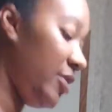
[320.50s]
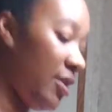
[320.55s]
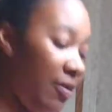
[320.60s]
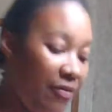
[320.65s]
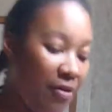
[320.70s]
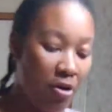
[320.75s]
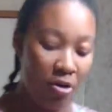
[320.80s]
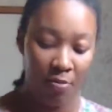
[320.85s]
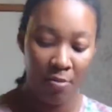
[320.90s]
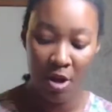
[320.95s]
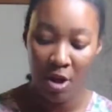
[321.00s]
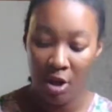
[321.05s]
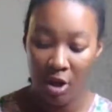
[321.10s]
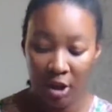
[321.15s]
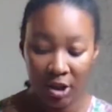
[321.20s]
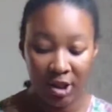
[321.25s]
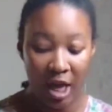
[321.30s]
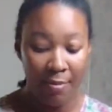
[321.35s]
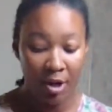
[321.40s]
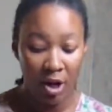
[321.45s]
set foam.
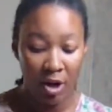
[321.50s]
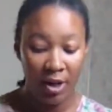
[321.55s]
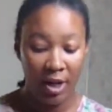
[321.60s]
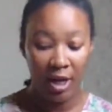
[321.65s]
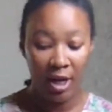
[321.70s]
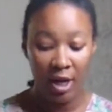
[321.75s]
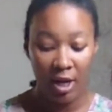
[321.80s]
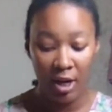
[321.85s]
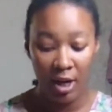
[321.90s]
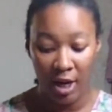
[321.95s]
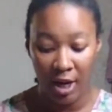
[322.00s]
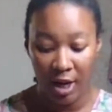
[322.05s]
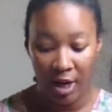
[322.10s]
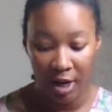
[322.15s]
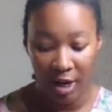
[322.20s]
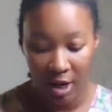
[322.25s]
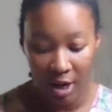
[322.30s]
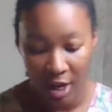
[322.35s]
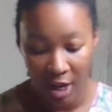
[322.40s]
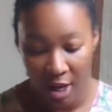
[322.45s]
So I'm gonna go ahead and